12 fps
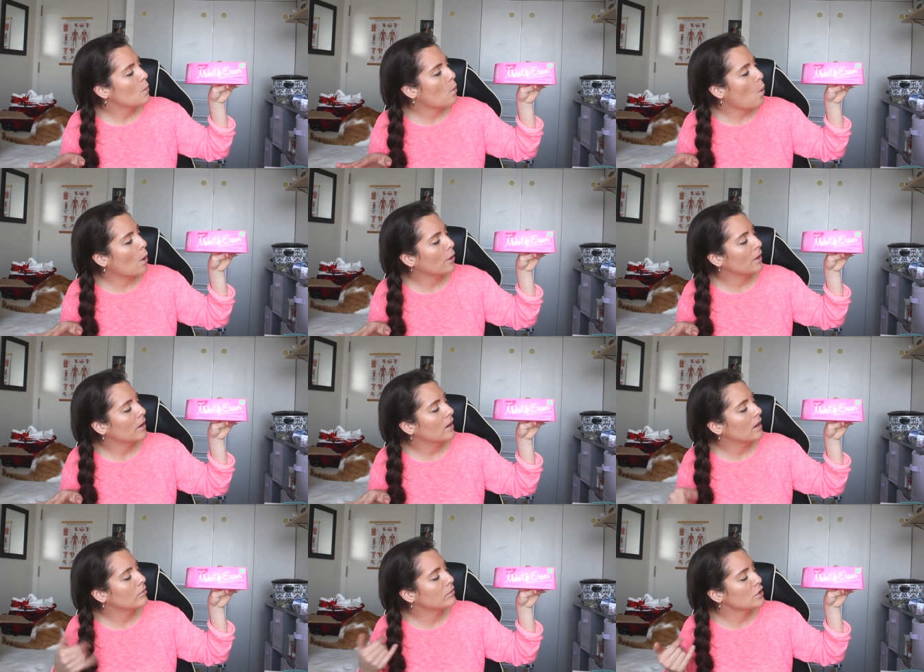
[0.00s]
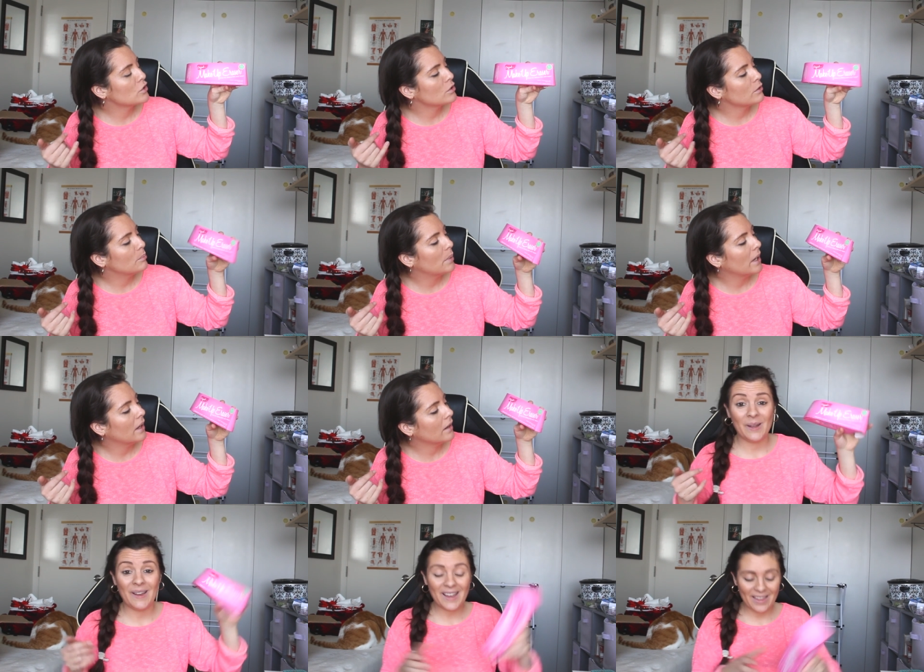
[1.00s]
water. Original pink.
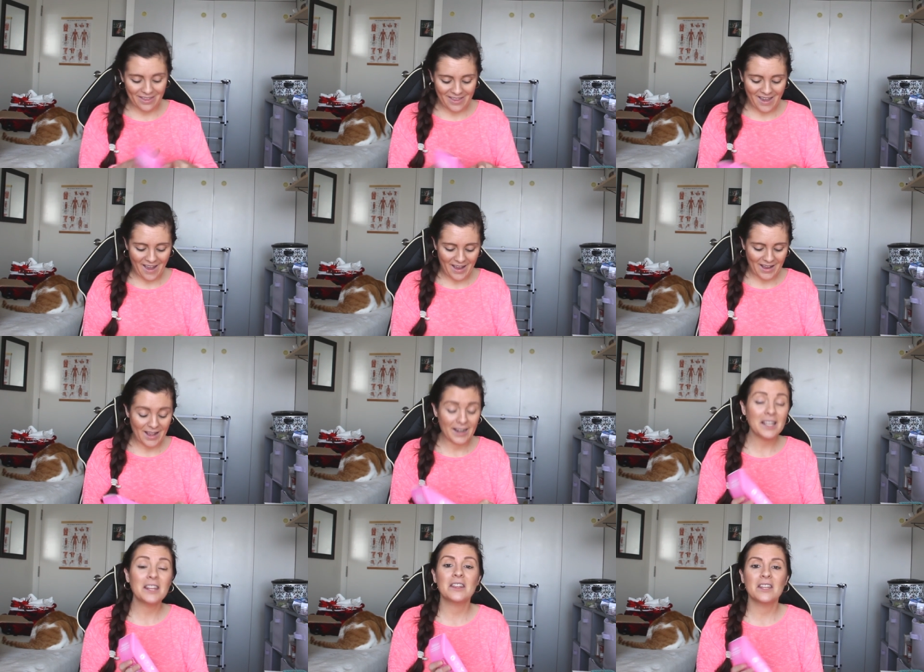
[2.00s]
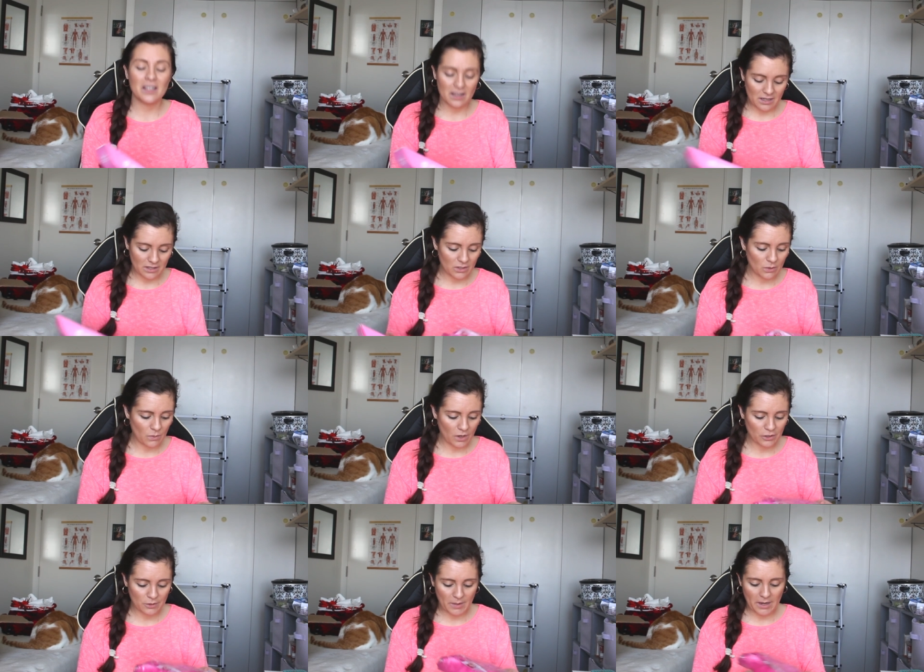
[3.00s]
I like that. Anything to
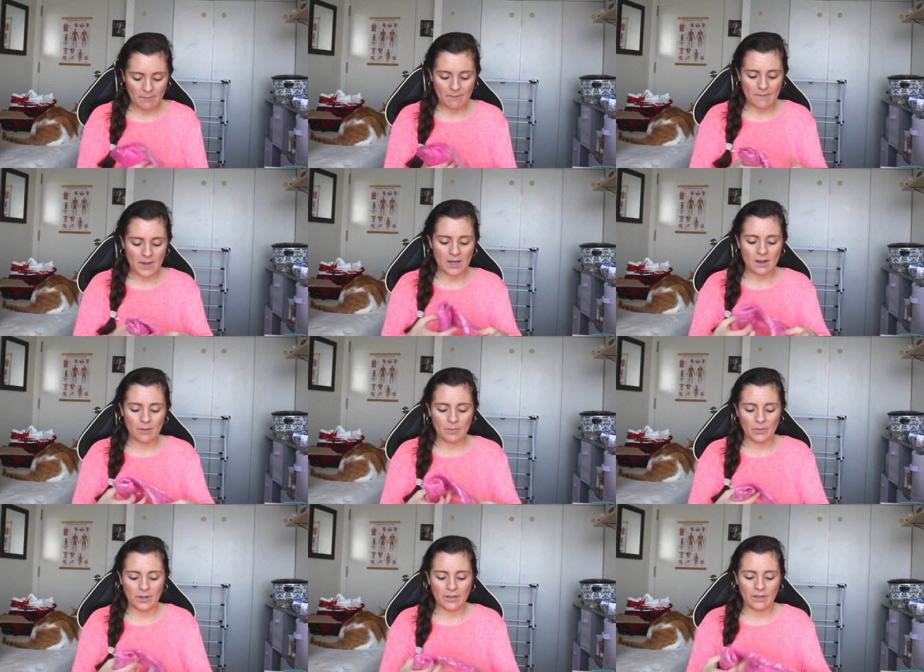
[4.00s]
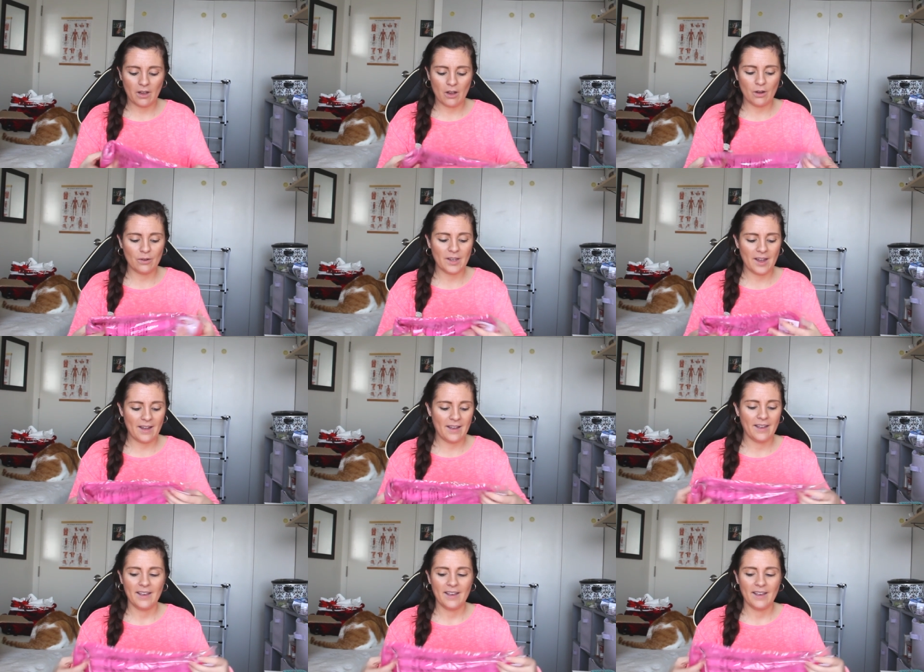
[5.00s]
wash my makeup with. Oh, yeah.